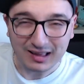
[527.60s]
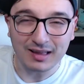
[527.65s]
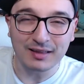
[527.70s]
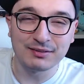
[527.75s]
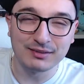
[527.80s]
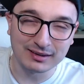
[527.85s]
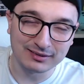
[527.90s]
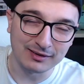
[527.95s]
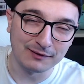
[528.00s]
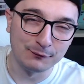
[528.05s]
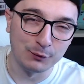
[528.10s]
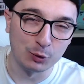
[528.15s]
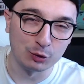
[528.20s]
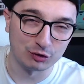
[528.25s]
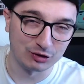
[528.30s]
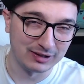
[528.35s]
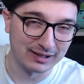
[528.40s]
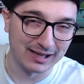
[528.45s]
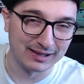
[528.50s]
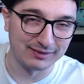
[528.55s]
This,
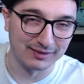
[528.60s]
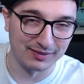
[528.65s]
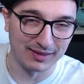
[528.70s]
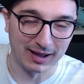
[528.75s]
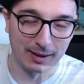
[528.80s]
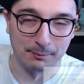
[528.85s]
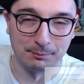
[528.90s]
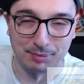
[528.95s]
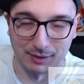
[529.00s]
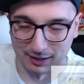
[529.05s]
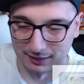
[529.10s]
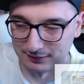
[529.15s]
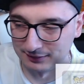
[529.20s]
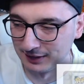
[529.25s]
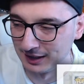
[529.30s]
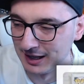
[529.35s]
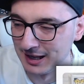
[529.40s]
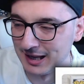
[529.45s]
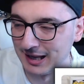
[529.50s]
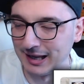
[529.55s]
unfortunately, isn't that. But
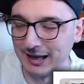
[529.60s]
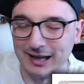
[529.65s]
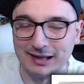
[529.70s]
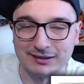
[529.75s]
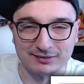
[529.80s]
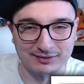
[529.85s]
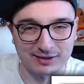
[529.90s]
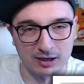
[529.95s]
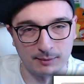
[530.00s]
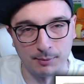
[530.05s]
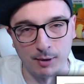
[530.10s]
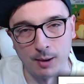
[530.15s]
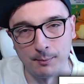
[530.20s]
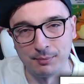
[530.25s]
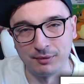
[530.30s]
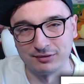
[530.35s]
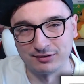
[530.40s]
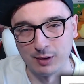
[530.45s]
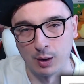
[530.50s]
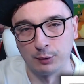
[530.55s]
it is still a pop
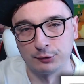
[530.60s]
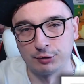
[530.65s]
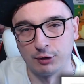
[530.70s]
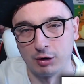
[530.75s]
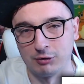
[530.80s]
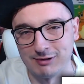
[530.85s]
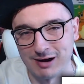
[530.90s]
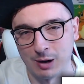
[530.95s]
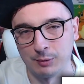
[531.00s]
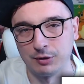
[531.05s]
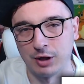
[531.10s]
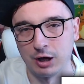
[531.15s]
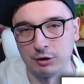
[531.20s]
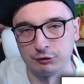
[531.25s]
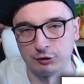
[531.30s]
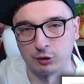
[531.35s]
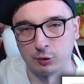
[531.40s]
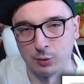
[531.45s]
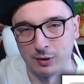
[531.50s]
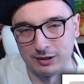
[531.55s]
that sells for around
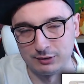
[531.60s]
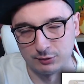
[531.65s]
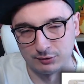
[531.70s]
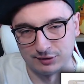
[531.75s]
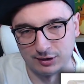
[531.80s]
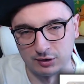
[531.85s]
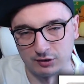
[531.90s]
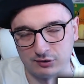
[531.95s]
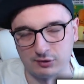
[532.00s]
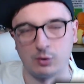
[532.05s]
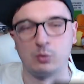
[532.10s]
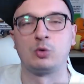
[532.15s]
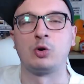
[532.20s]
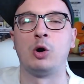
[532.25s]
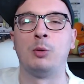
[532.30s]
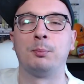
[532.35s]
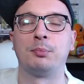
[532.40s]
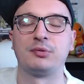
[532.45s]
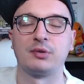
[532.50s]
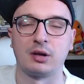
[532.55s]
100 quid. You'll see the sold
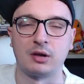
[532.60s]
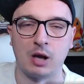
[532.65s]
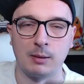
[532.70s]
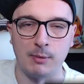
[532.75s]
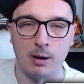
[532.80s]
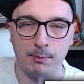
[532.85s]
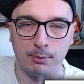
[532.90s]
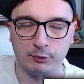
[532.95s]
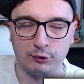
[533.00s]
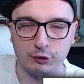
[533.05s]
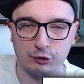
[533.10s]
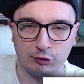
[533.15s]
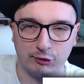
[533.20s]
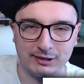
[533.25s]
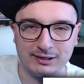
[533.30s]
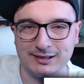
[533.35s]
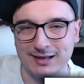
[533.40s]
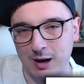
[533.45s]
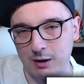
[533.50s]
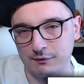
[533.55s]
comps come up on
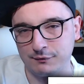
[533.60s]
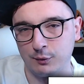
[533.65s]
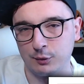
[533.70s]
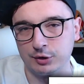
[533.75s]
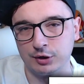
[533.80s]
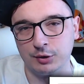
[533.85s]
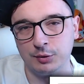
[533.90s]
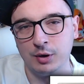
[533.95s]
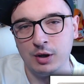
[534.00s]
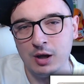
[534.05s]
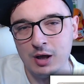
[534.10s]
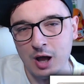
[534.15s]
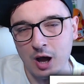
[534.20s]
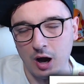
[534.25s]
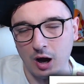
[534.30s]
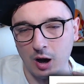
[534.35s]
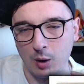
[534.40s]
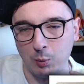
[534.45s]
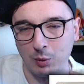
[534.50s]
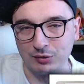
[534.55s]
screen now for you.
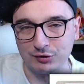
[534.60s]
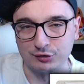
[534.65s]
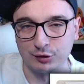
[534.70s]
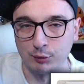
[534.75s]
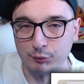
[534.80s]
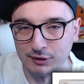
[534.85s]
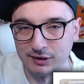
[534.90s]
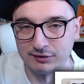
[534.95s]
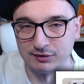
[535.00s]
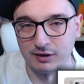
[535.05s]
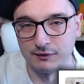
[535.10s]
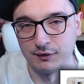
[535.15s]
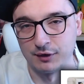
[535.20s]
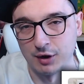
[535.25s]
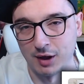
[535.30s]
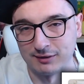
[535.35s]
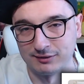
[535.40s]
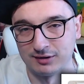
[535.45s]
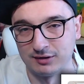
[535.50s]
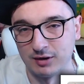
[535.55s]
One sold recently for
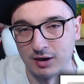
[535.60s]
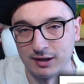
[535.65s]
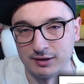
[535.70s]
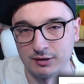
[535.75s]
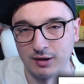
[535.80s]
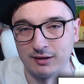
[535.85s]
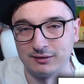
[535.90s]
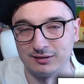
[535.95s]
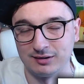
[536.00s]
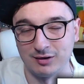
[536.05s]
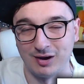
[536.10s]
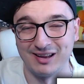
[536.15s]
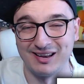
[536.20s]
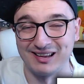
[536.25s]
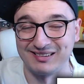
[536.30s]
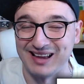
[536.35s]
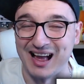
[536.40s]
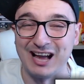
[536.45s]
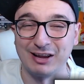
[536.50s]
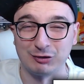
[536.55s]
$99.99.
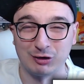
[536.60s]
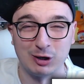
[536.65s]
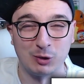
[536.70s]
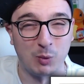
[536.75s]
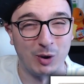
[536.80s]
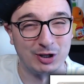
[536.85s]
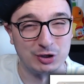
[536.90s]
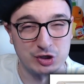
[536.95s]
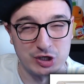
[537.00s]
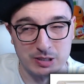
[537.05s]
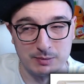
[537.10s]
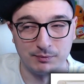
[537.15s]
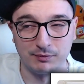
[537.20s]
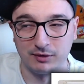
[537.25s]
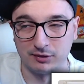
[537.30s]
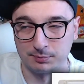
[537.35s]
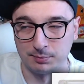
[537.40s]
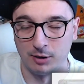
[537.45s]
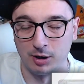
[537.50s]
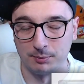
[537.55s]
That's actually quite cheap for
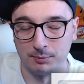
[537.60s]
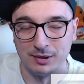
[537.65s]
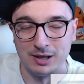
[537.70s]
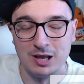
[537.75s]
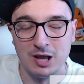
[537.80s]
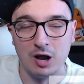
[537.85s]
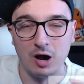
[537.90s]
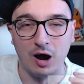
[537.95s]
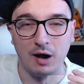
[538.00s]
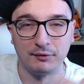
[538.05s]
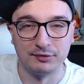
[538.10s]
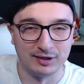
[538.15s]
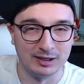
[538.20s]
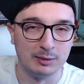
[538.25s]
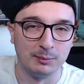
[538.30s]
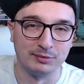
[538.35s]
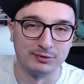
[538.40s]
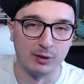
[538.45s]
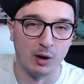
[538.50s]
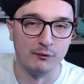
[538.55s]
this pop. I've seen
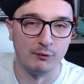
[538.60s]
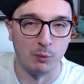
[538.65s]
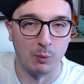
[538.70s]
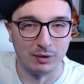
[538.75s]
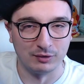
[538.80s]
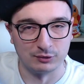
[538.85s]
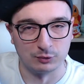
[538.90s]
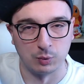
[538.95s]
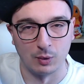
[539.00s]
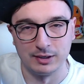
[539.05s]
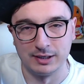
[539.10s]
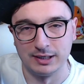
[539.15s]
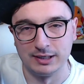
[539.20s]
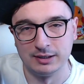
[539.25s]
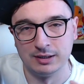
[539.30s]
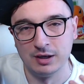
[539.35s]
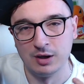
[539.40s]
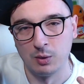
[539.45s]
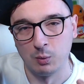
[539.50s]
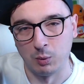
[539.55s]
them sell for
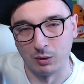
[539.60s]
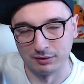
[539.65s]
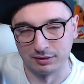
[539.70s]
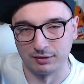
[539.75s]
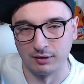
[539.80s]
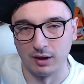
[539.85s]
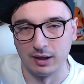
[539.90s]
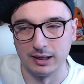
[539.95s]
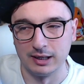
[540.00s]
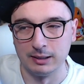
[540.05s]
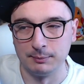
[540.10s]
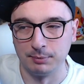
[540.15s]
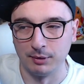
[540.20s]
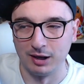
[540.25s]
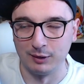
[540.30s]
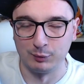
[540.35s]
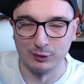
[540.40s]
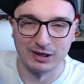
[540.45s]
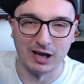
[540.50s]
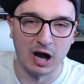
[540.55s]
120, 130. But
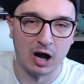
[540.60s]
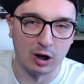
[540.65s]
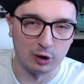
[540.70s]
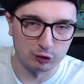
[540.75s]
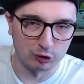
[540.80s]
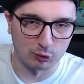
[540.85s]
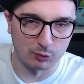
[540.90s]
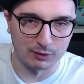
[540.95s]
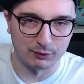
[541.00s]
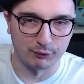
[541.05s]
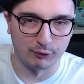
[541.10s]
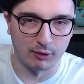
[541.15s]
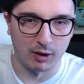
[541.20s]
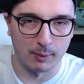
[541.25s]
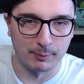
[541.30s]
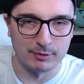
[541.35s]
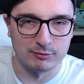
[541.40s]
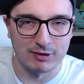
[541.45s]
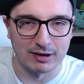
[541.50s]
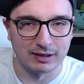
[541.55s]
if we get 100 quid for it, I'll
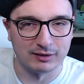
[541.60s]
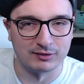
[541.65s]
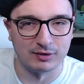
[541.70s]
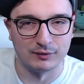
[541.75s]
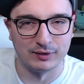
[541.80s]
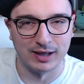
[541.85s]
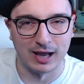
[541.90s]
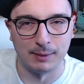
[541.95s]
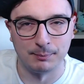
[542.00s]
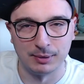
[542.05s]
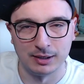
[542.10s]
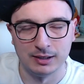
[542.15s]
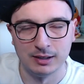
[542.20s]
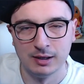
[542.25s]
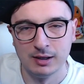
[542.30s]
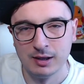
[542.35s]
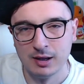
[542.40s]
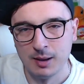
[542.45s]
be relatively happy.